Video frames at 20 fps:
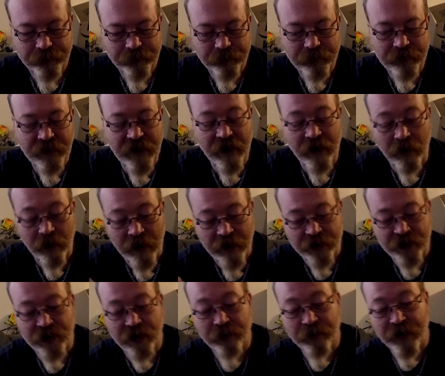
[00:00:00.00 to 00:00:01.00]
that'll
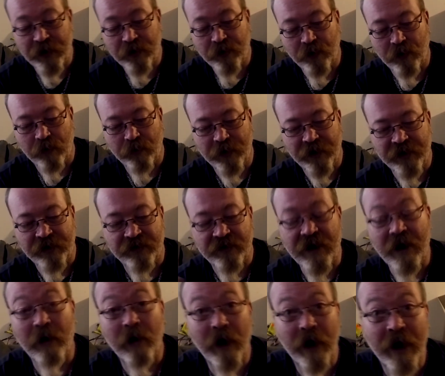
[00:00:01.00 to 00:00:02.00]
actually be cool because
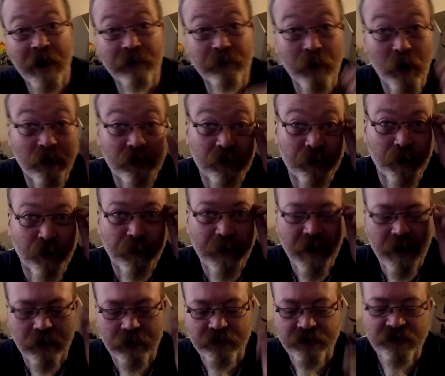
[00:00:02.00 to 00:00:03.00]
now I have multiple
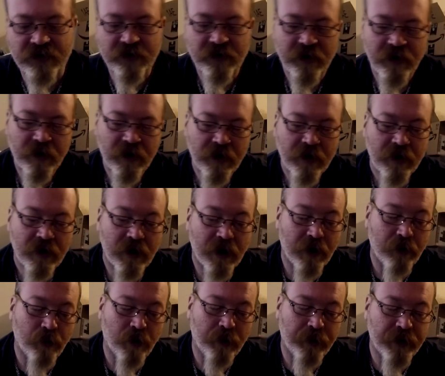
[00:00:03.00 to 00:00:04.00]
mounts. I
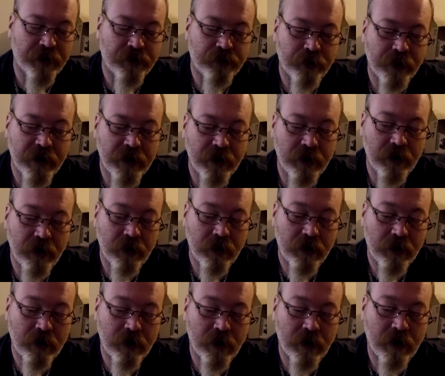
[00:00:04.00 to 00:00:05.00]
will be
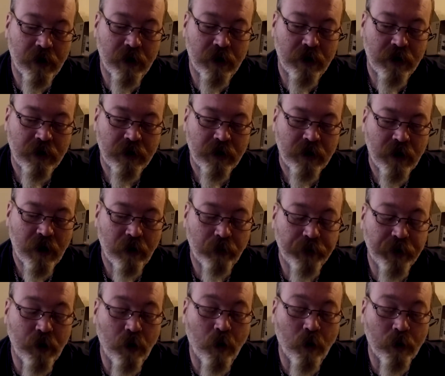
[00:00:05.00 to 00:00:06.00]
I'll
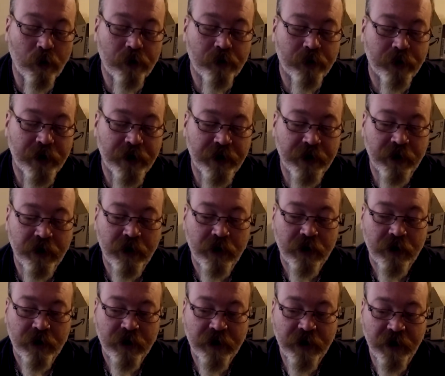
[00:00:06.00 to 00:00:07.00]
be ordering
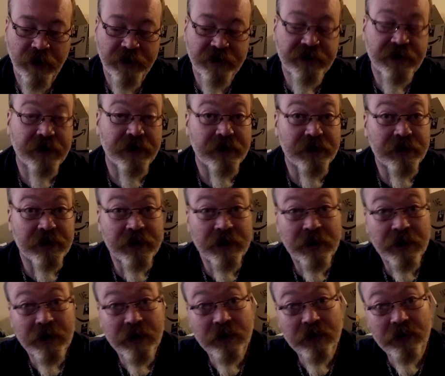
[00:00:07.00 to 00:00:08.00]
cases
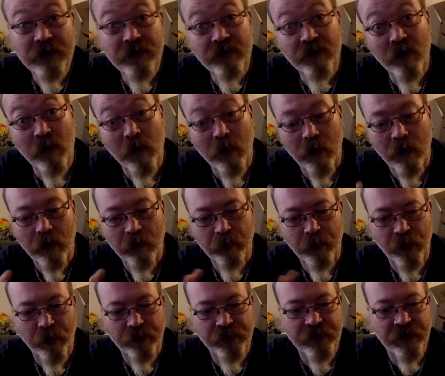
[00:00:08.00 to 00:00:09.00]
for
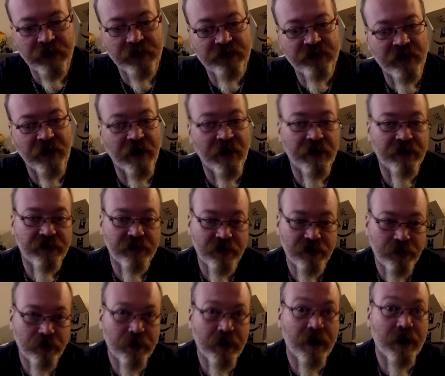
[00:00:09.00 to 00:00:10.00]
both this and the
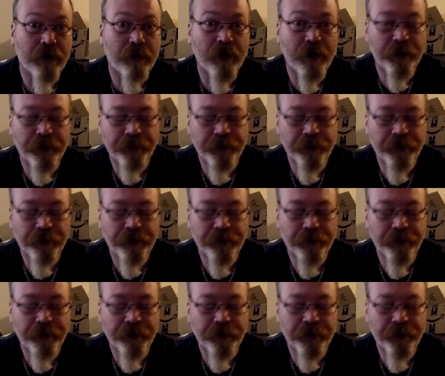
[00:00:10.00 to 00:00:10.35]
new camera,